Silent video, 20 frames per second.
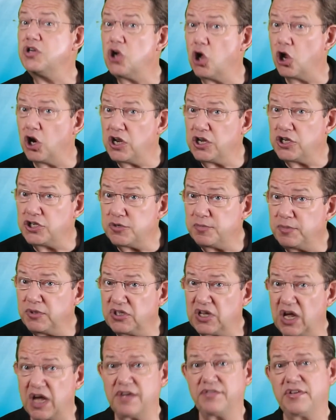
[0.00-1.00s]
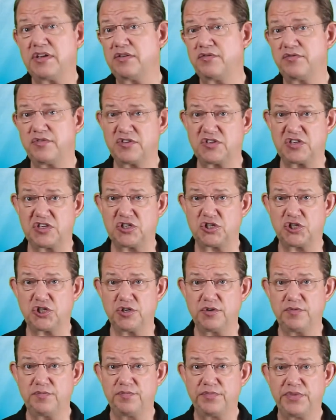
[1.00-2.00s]
knowledgeable diving
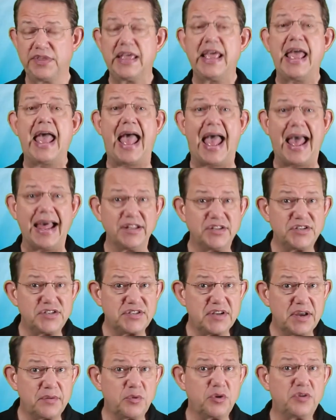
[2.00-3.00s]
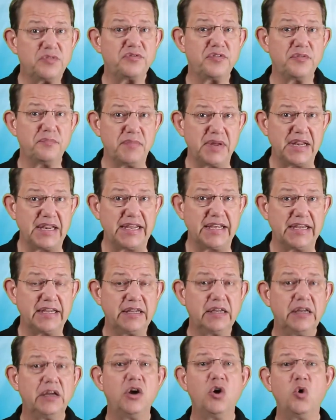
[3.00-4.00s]
physician and someone familiar
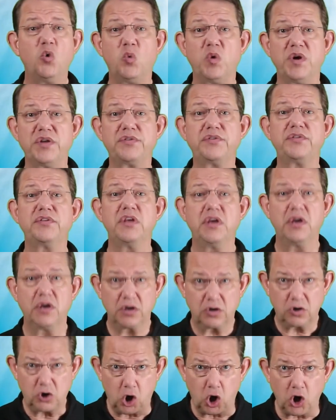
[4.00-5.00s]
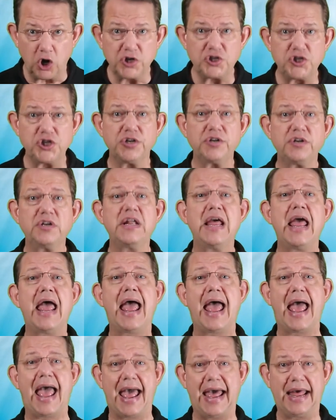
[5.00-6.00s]
with collagen
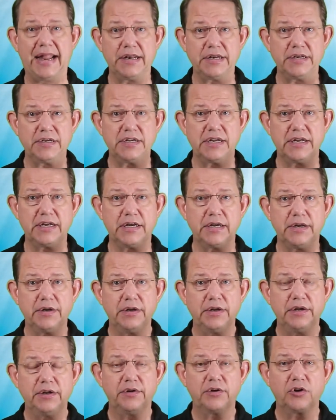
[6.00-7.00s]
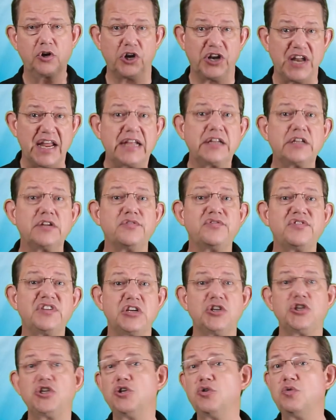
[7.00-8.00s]
and connective
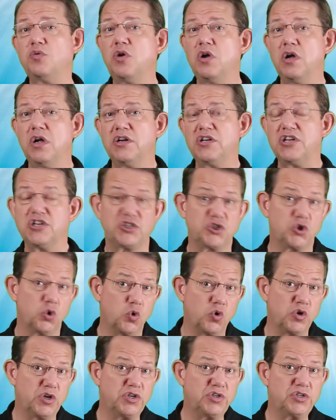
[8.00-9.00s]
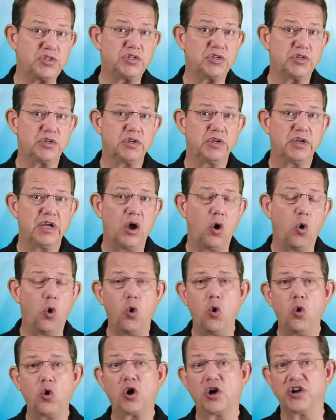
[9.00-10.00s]
tissue disorders
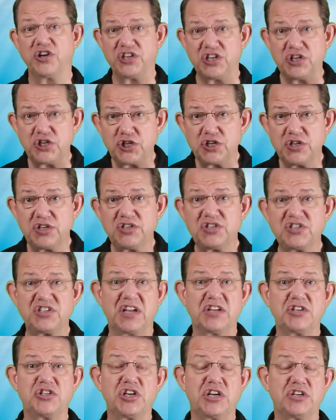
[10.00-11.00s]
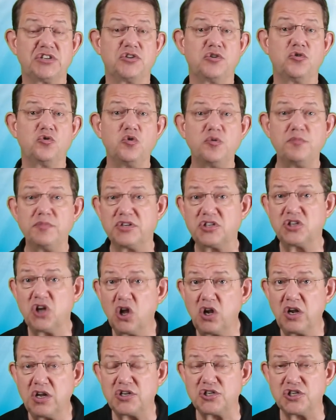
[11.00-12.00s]
or conditions such as a
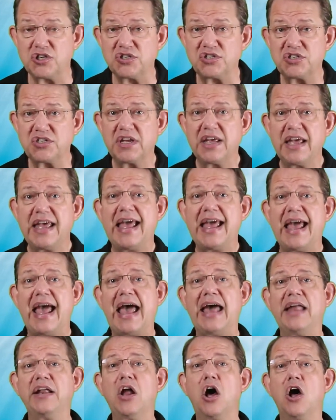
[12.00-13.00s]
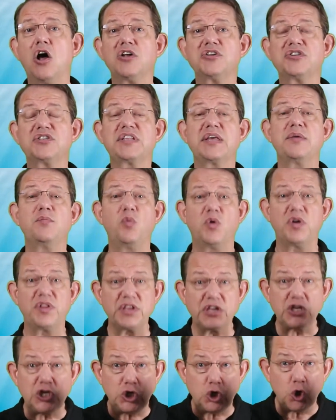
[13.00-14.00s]
rheumatologist, and ask them whether
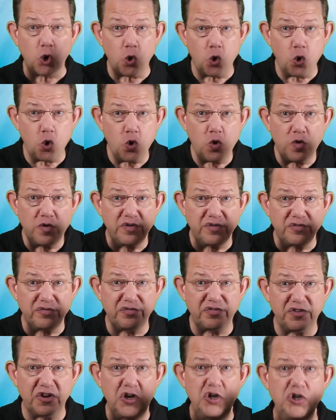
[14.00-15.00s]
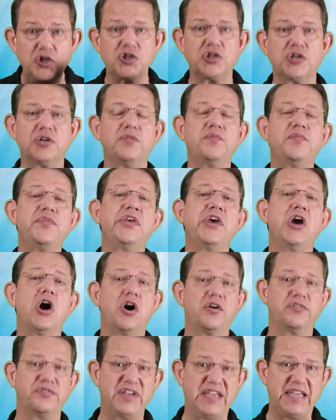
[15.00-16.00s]
your version
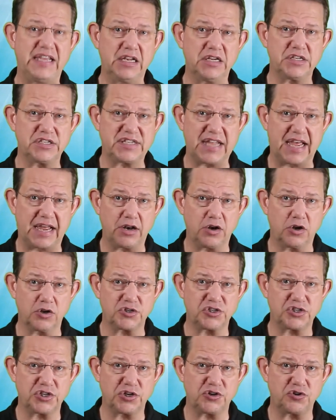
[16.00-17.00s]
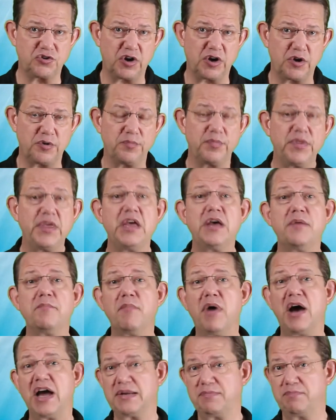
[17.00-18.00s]
of Ehlers-Danlos syndrome
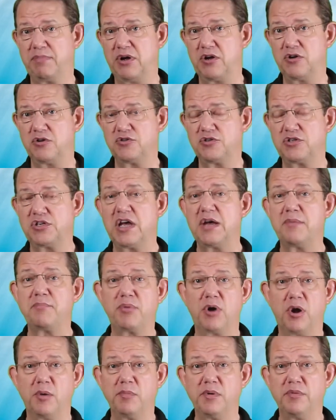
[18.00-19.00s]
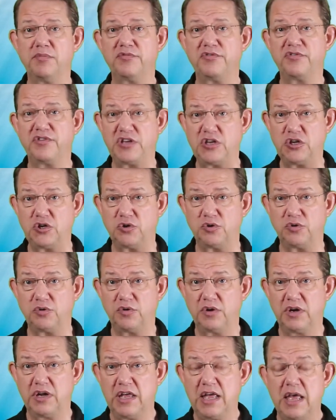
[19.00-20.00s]
might pose a problem for you,
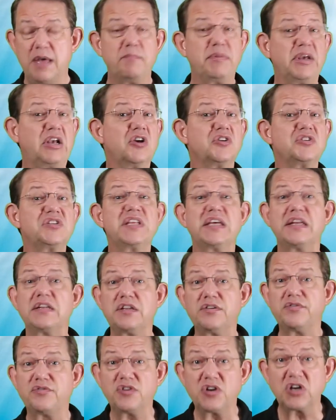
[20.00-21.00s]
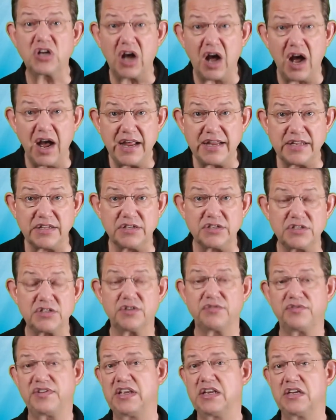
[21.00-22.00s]
because there are different kinds
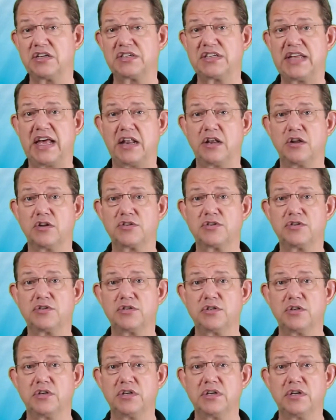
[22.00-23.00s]
of Ehlers-Danlos